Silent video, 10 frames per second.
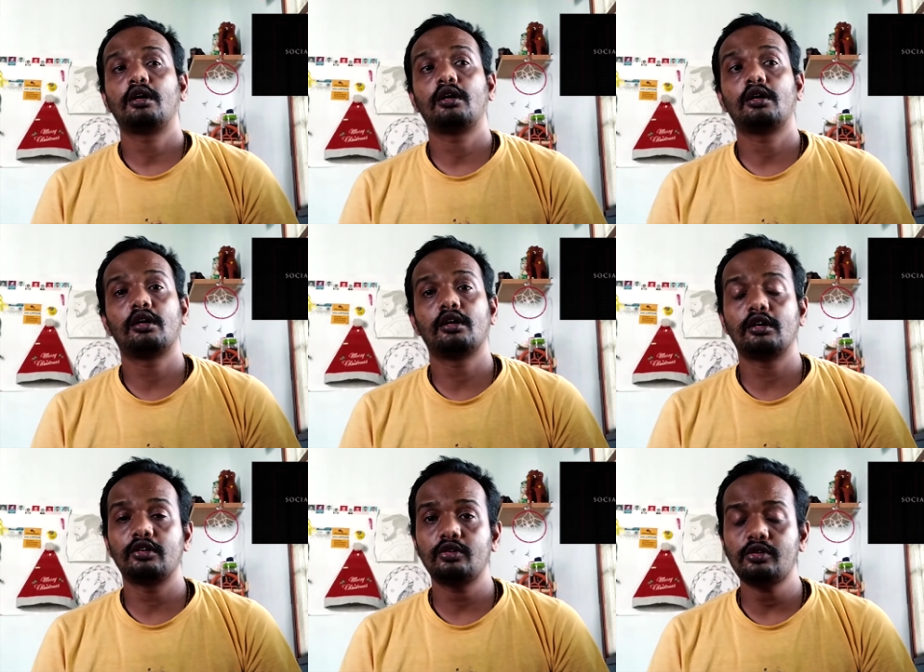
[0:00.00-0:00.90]

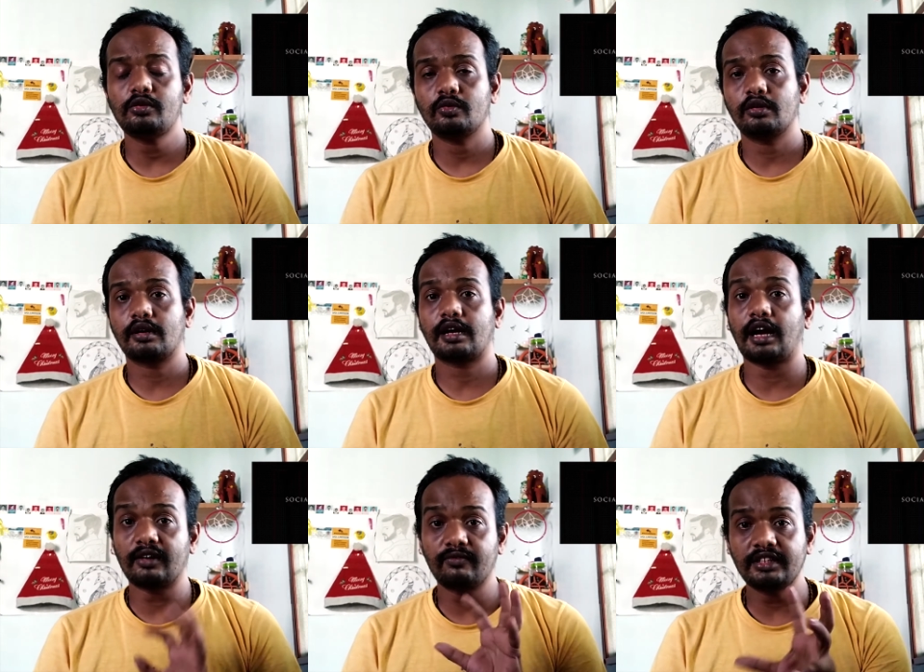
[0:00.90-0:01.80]
you know,
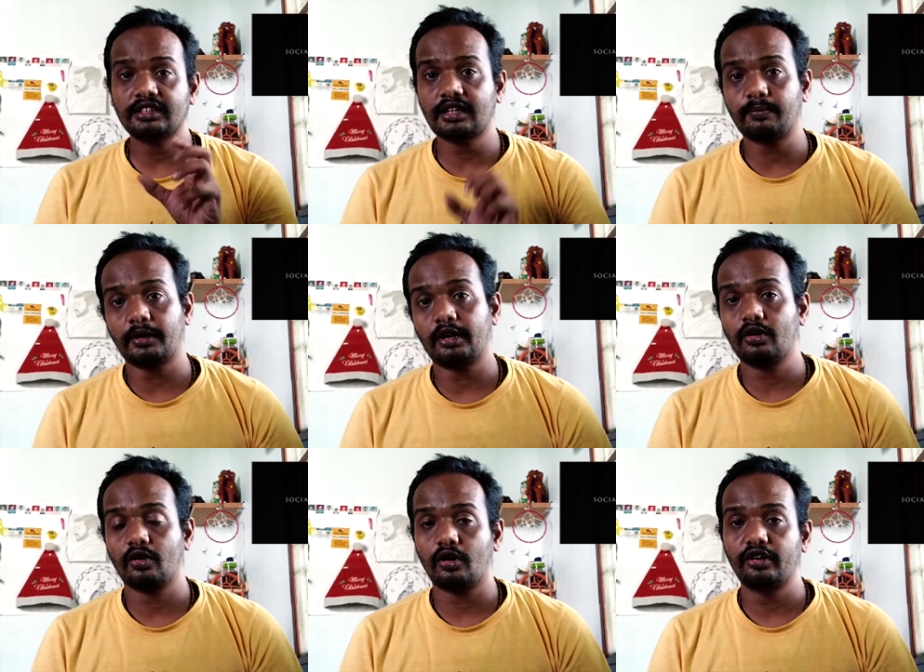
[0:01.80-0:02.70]
convince that
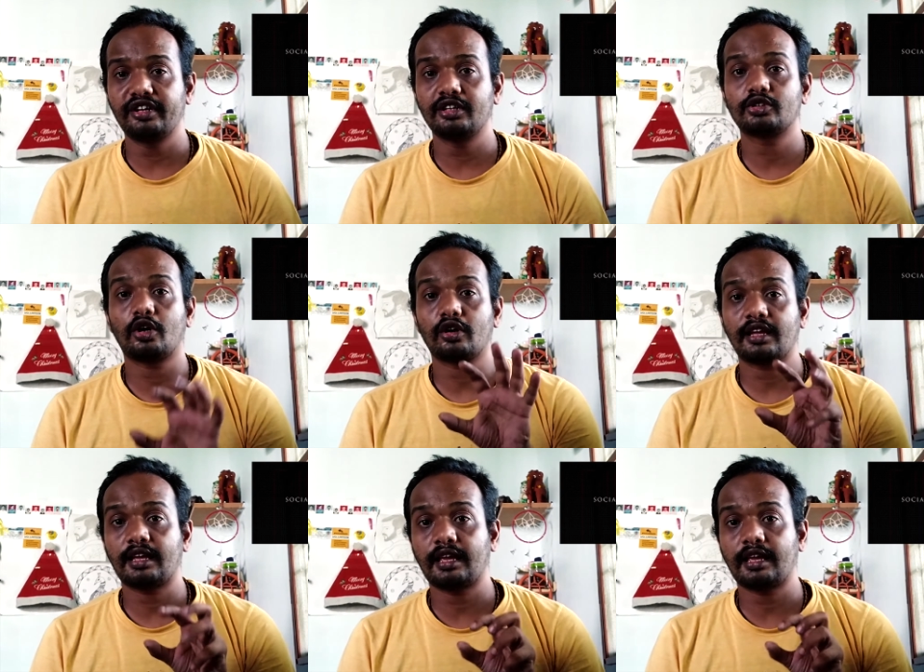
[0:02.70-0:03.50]
particular audience or